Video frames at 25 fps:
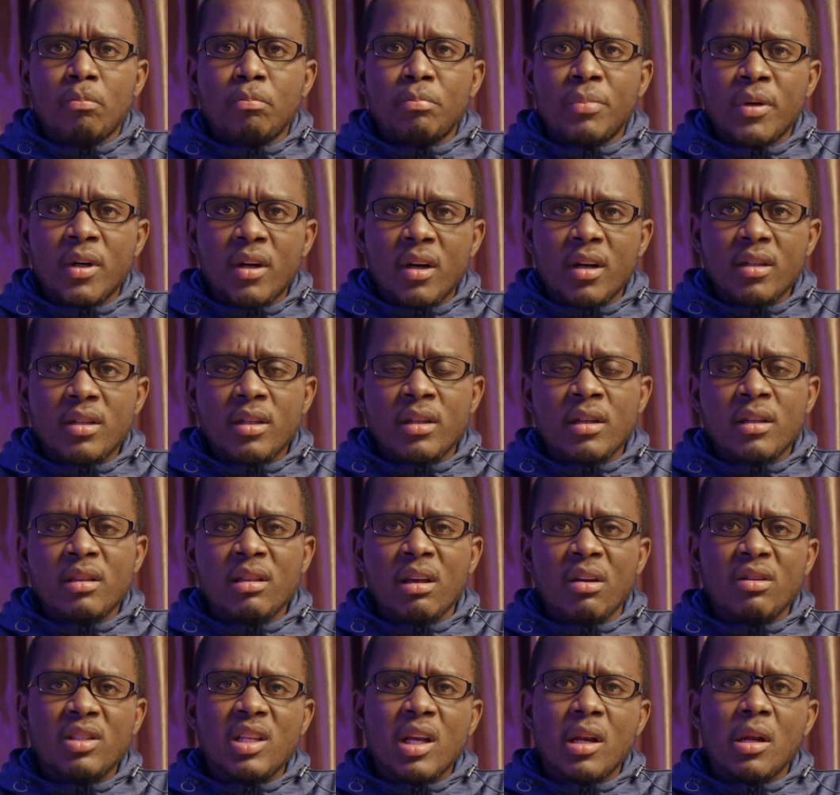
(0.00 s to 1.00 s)
But
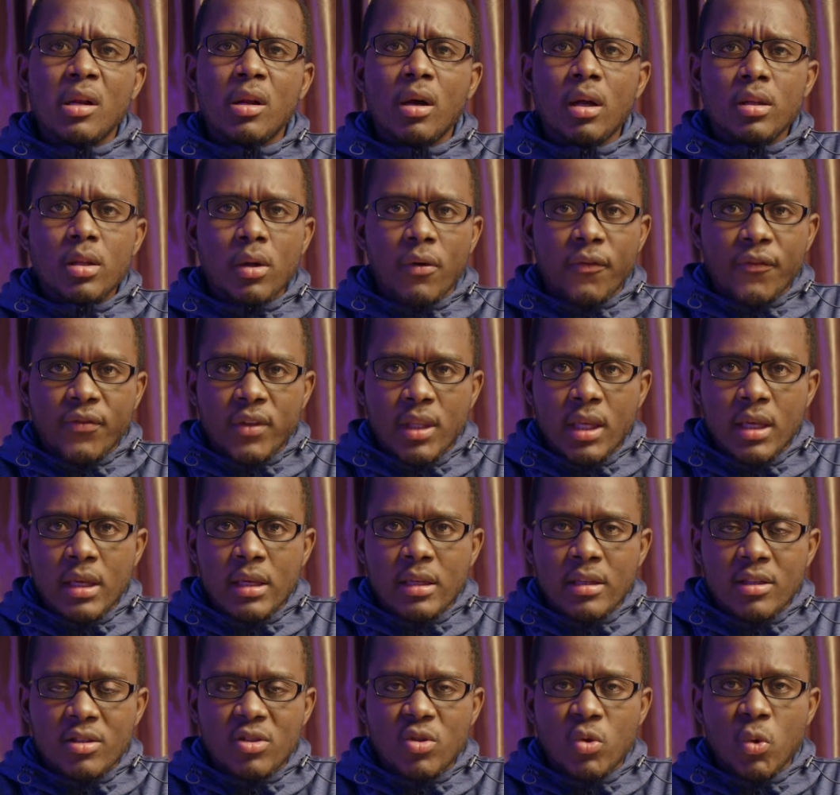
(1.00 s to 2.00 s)
there's a lot of
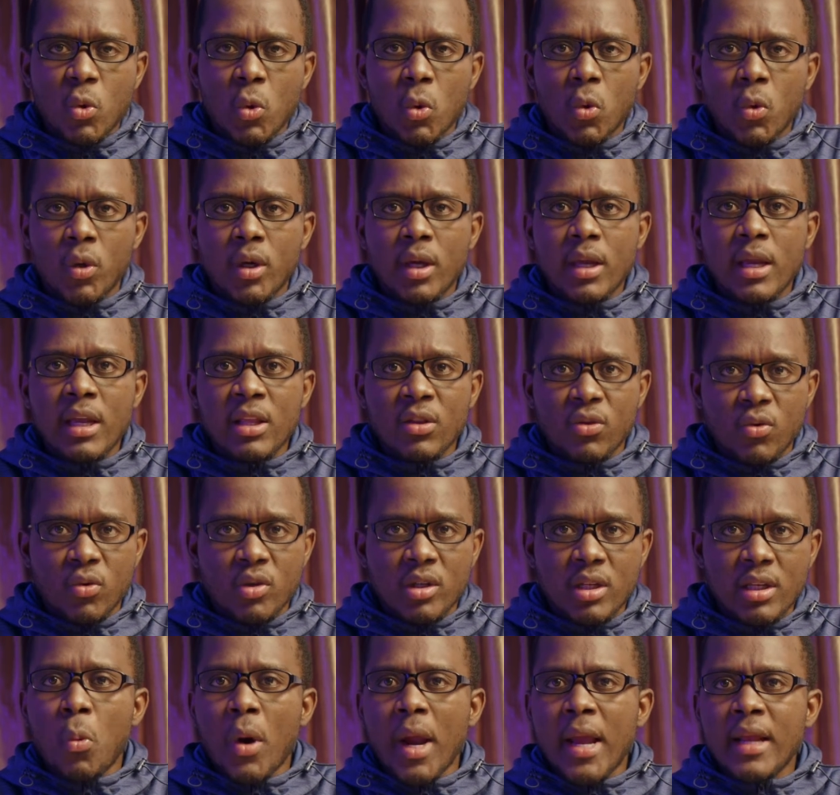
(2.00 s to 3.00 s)
things to look into
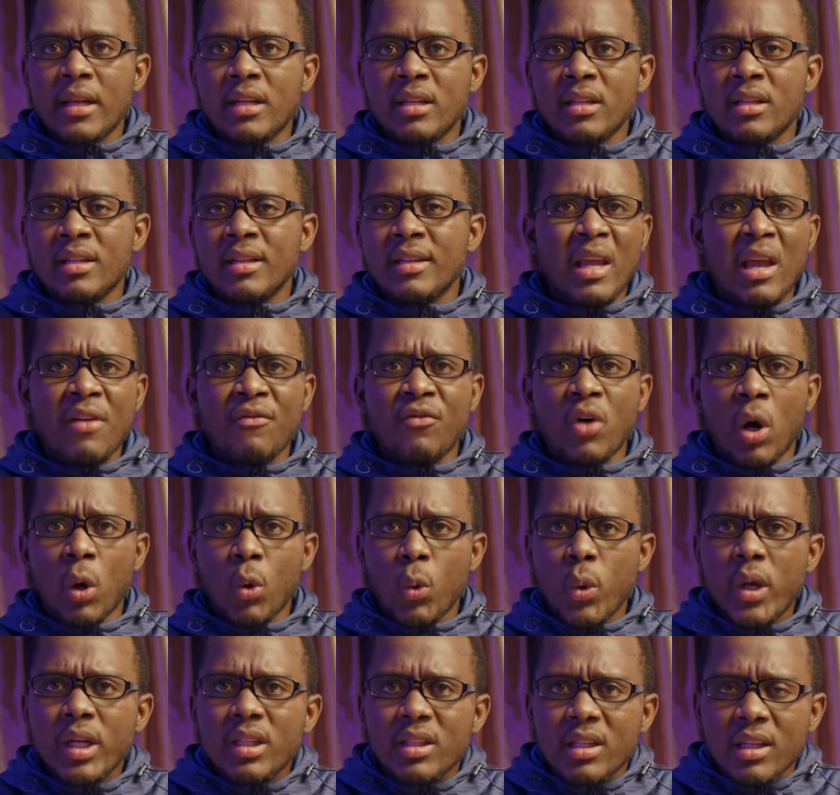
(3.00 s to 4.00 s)
when
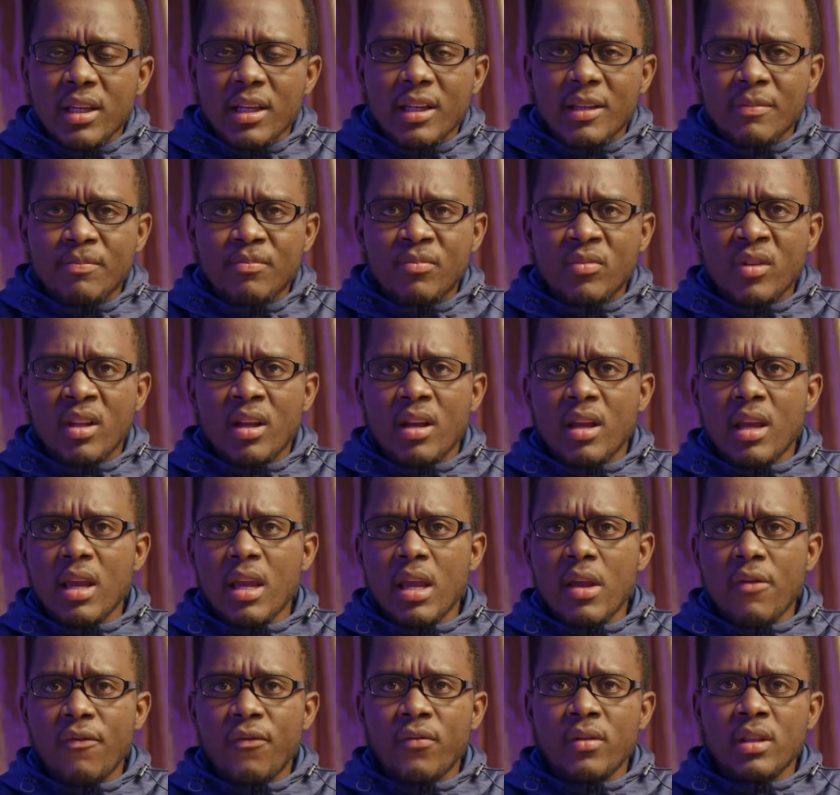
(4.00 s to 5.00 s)
evaluating
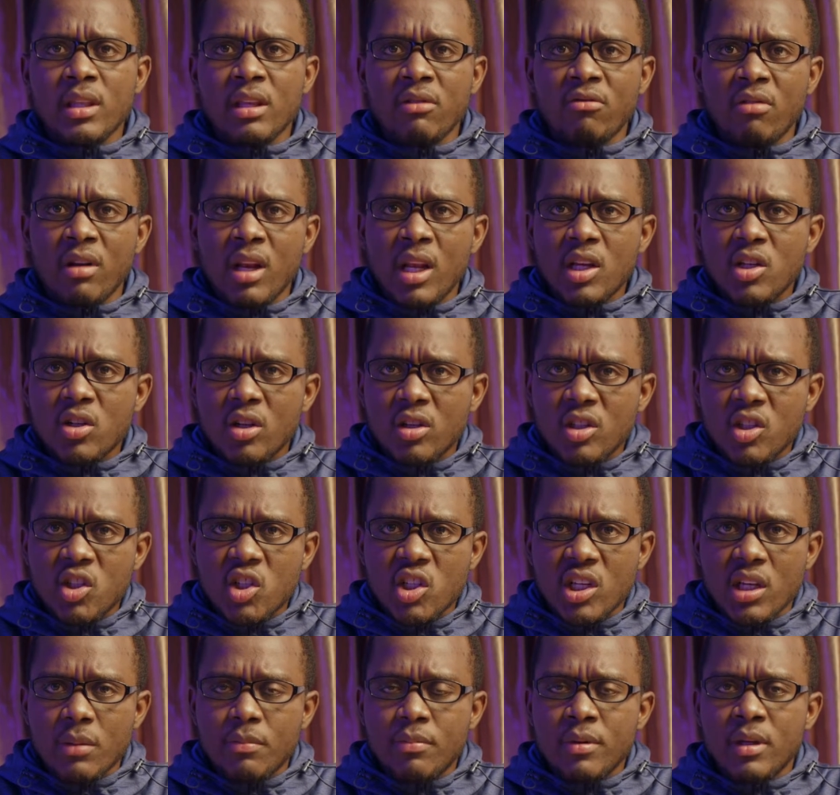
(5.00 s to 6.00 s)
if the
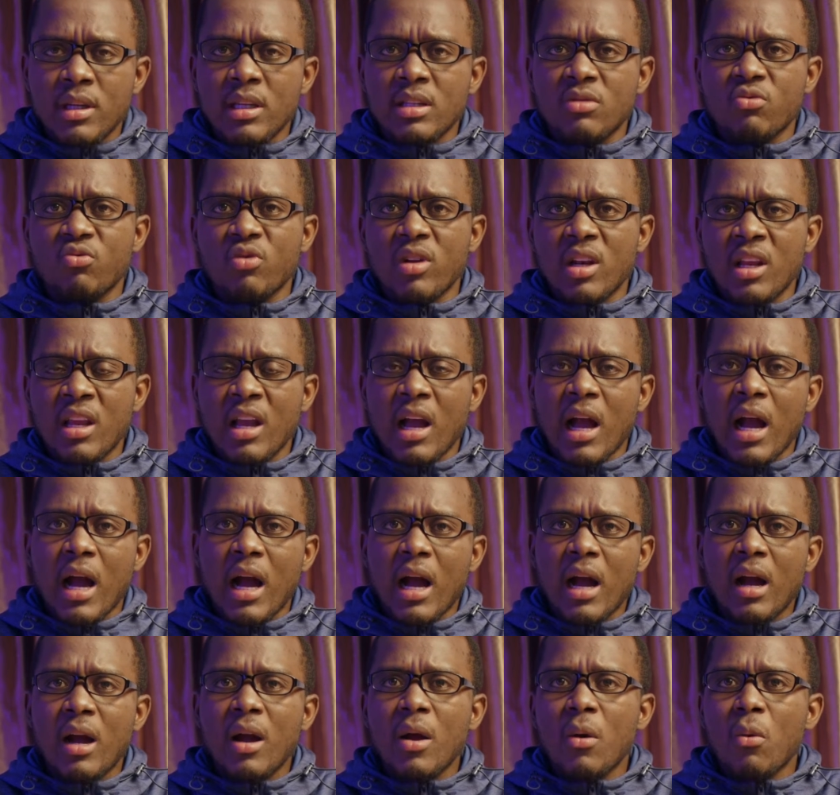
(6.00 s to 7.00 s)
relationship is really
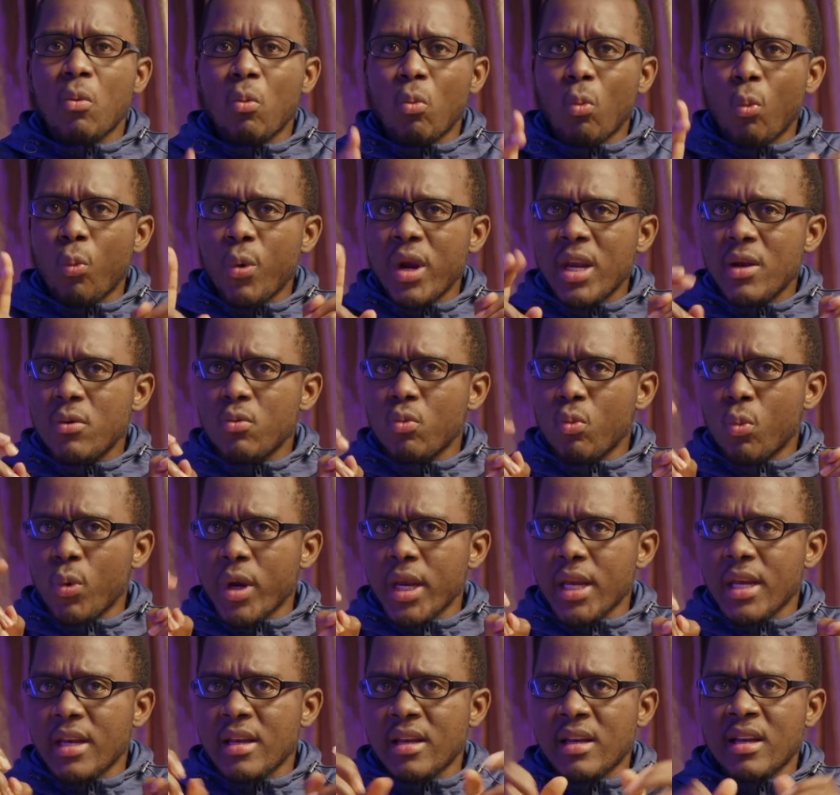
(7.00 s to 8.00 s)
a
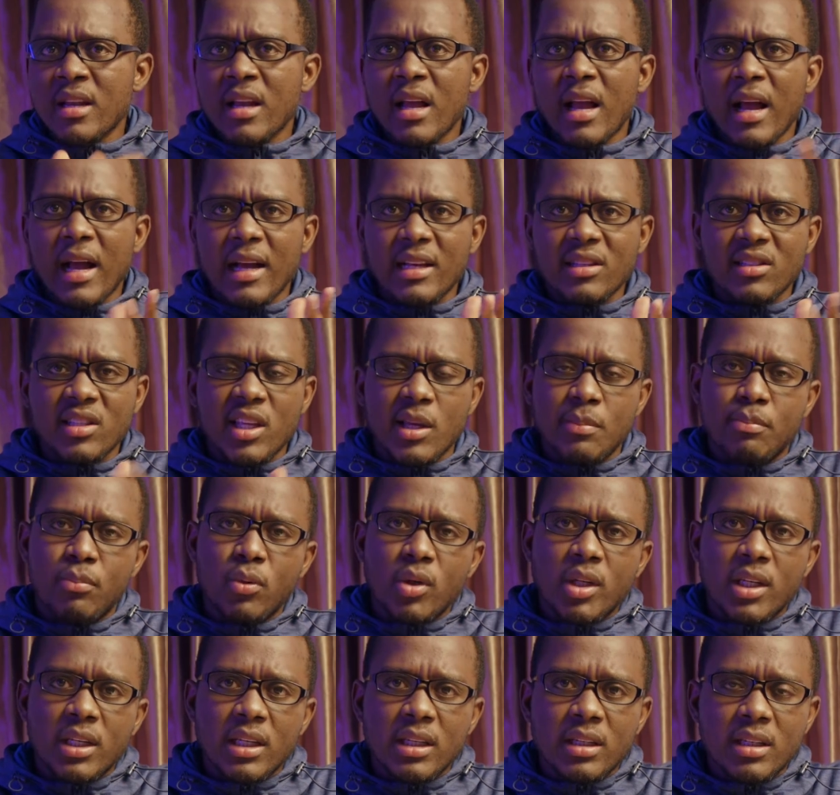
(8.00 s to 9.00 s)
win-win, as they
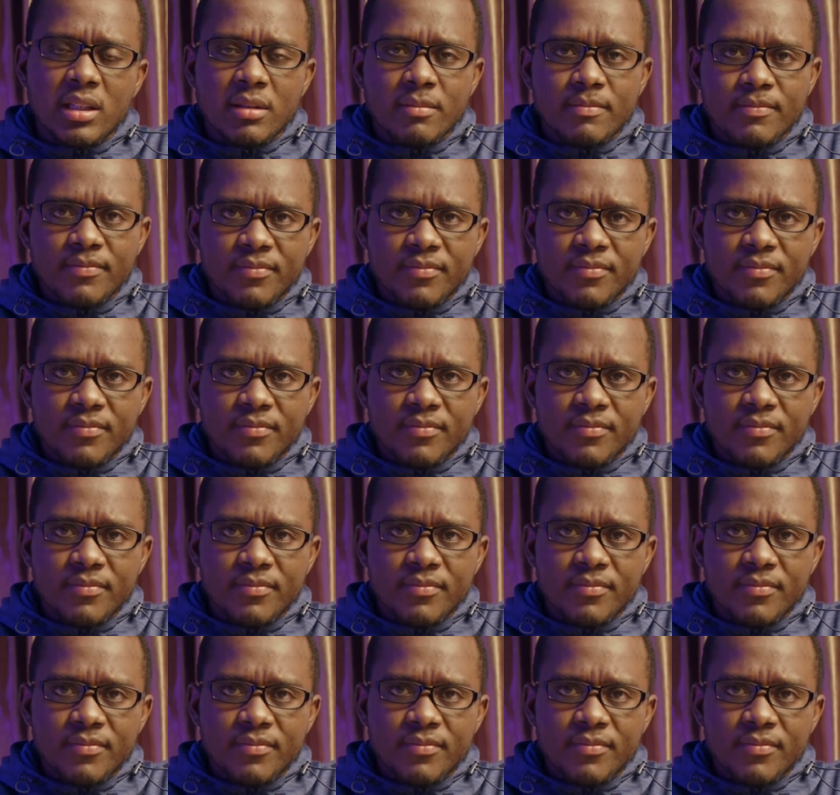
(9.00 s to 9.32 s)
put it.